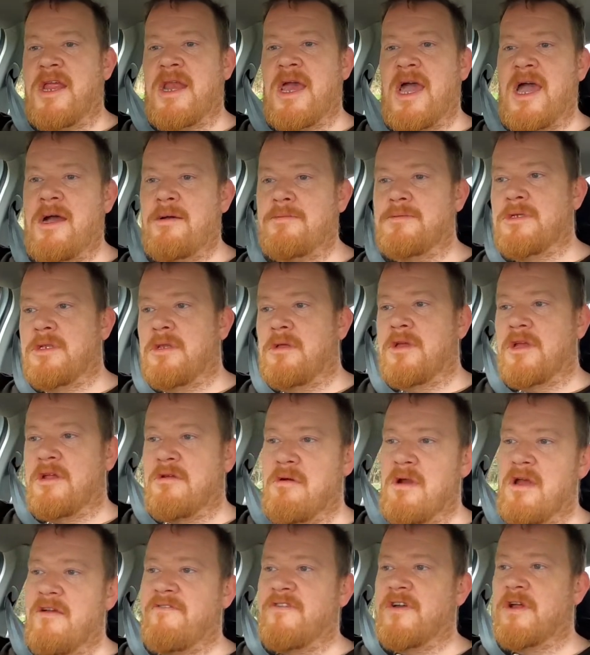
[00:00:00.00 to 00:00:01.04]
been
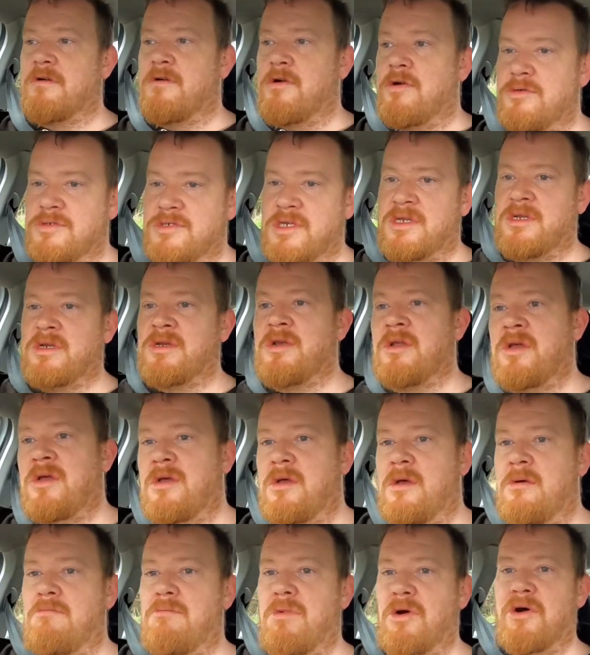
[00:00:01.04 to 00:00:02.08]
absolutely great for cruising.
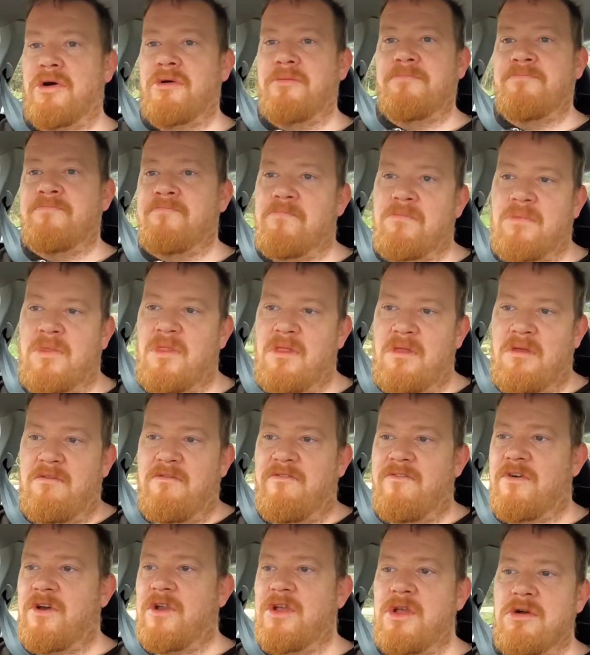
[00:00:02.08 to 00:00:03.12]
But
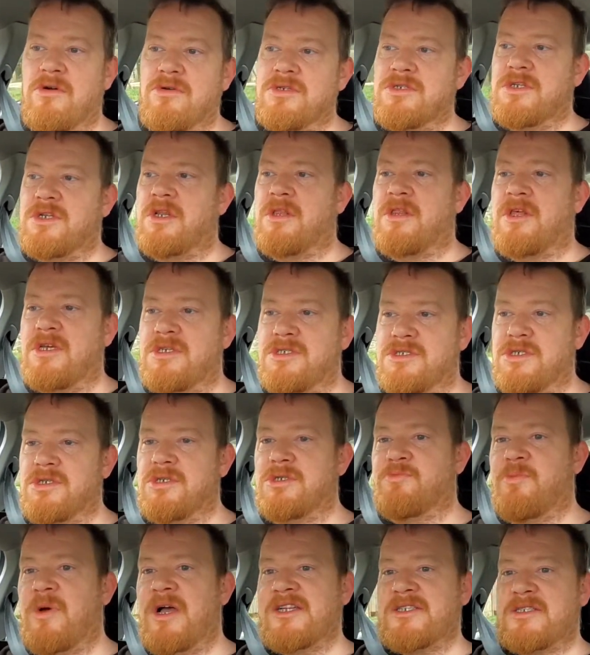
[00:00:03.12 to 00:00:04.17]
for a youngster that's
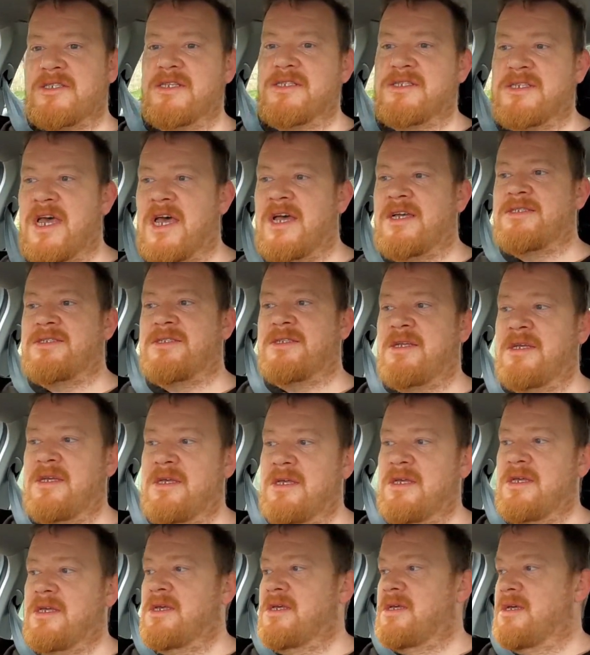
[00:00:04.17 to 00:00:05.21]
just passed the test,
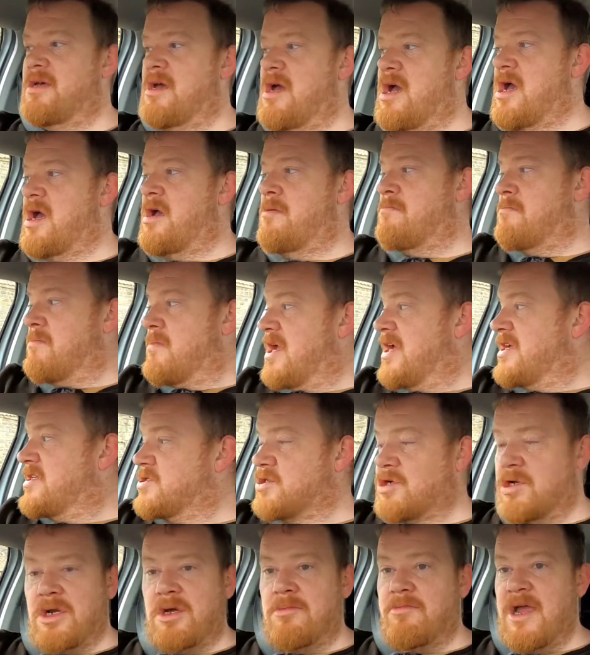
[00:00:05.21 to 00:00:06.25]

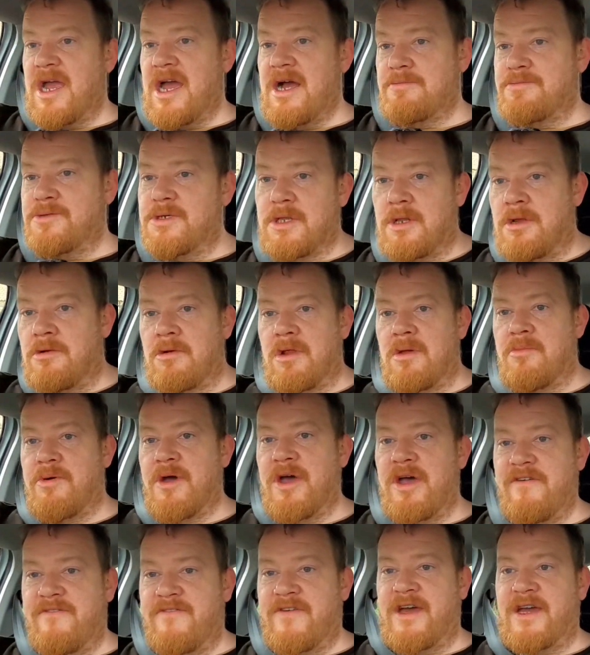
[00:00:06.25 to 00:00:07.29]
it's going to be absolutely
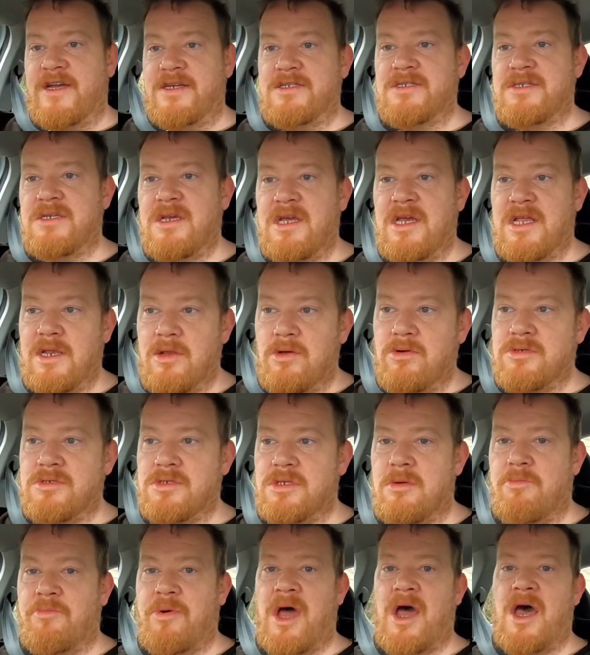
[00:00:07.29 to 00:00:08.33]
perfect. It
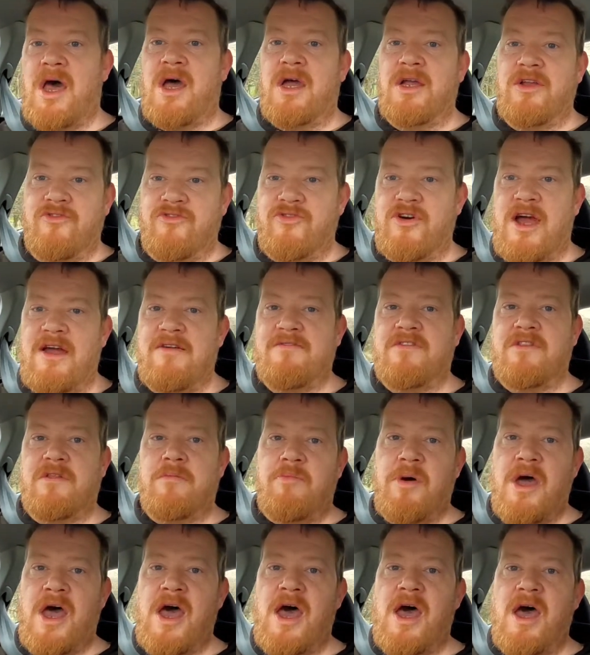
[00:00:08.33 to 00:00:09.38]
looks the part, it drives
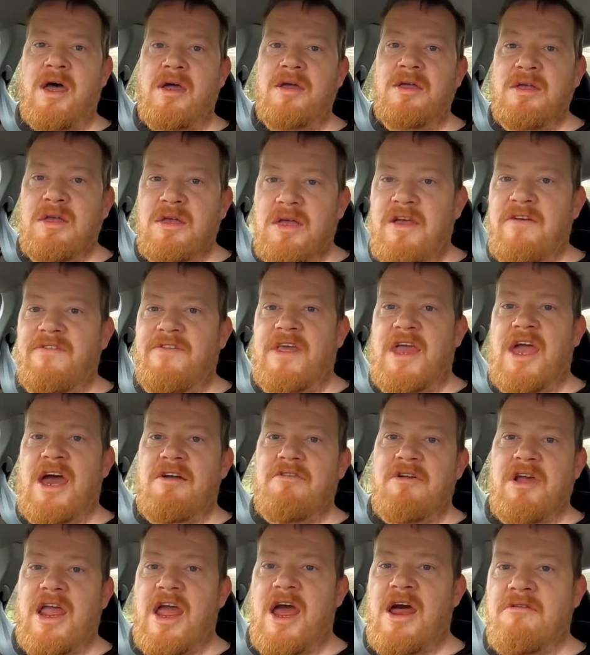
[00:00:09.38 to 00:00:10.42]
the part. If they
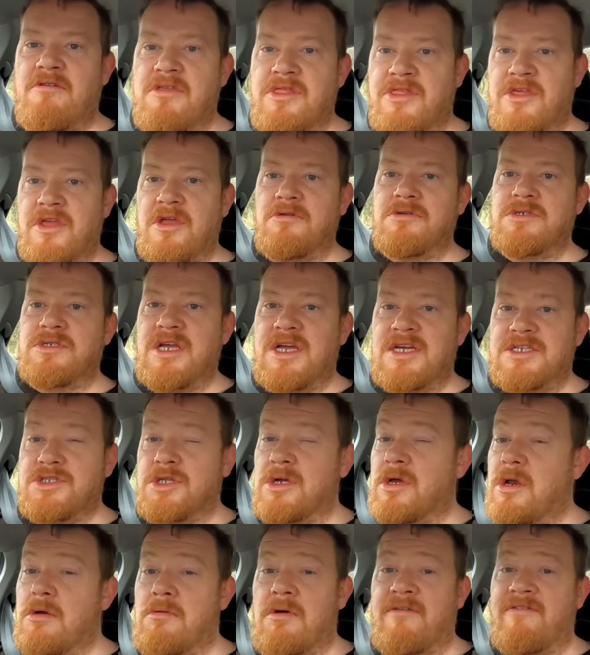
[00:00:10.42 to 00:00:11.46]
are a car
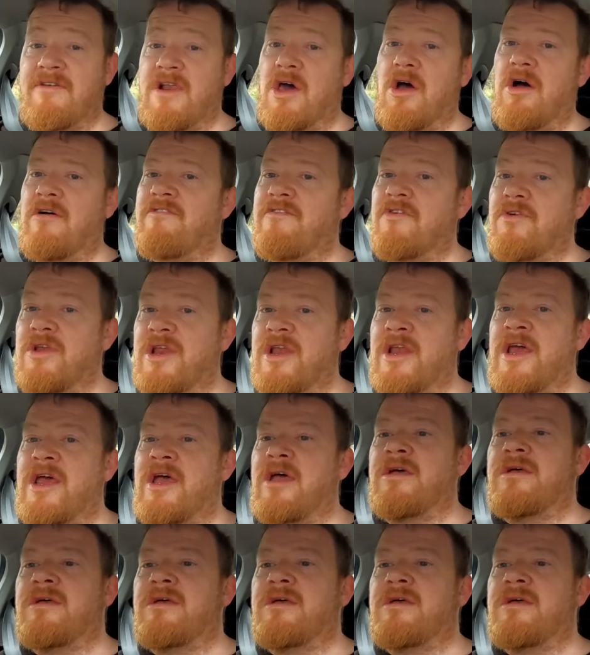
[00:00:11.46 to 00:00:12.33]
enthusiast, they're going to have a lot of fun in